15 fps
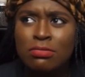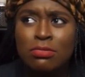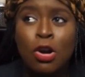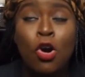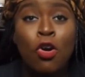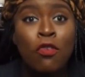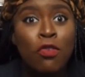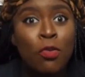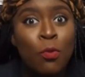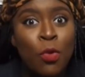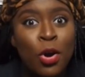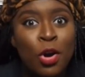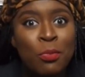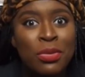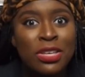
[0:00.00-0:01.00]

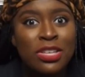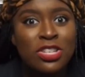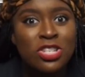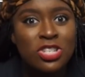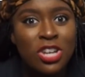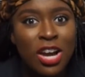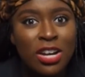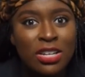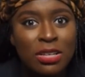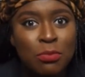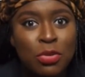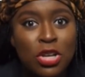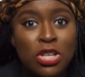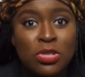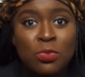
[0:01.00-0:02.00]
overwhelming and shocking
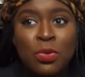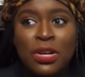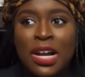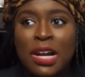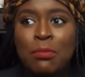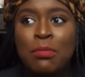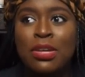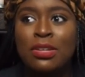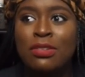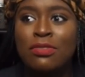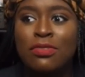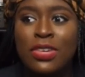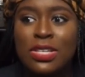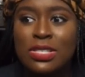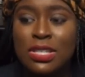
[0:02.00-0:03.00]
because what I
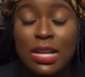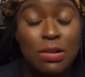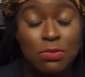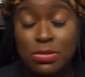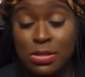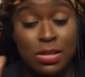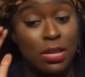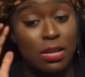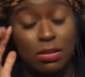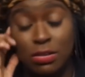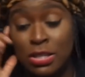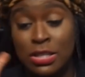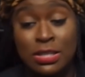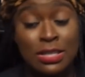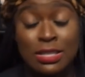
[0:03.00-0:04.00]
manifested, I was like,
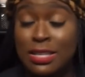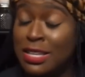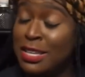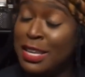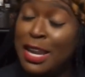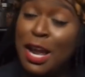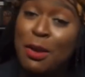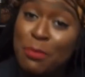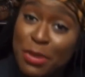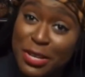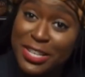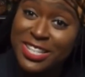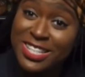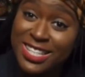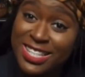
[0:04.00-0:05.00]
did, did I
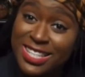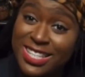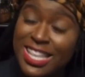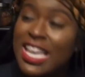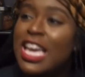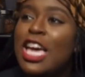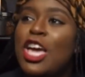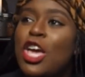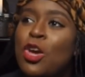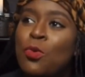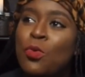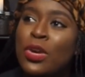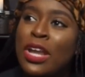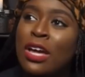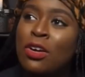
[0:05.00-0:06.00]
really just? And
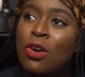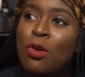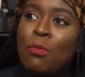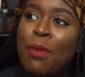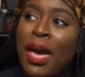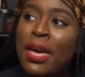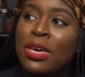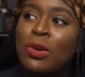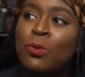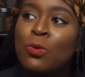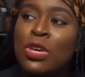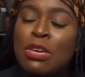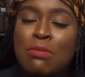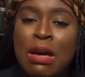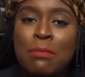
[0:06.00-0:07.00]
when I go back and
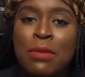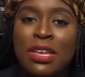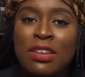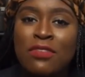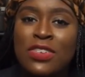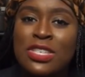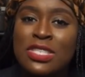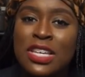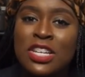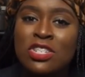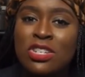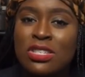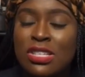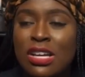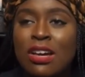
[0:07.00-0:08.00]
read my
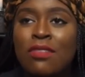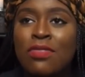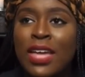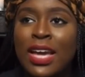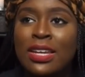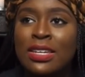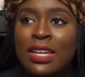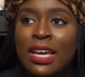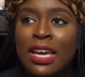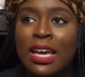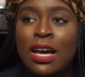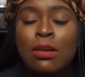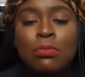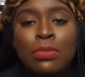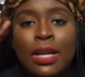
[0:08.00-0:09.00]
manifestations of that day,
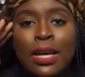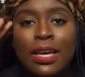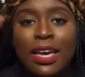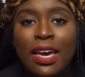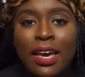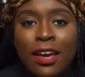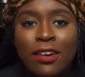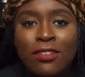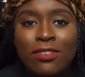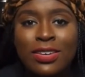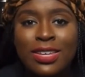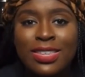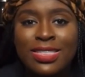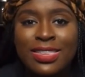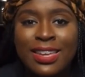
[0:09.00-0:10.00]
I'm like,
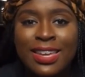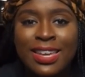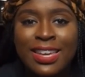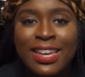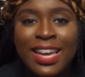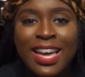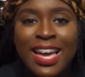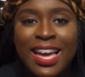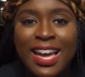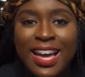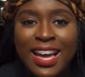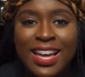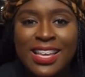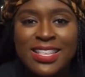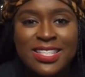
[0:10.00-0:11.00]
everything
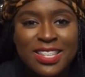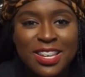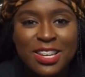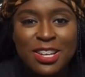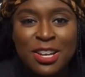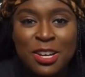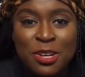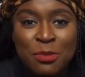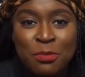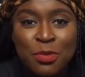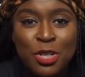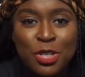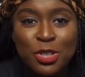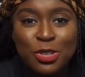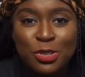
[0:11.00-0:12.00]
has come
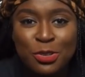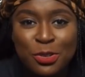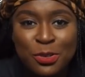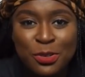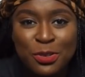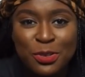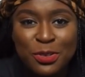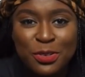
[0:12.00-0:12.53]
true.